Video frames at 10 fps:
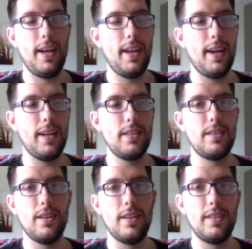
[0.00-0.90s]
and I
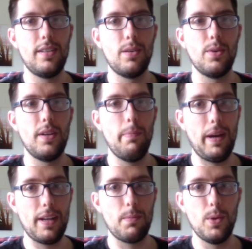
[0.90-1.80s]
started to go into
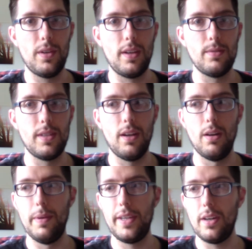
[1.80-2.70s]
panic mode, and I was like, oh my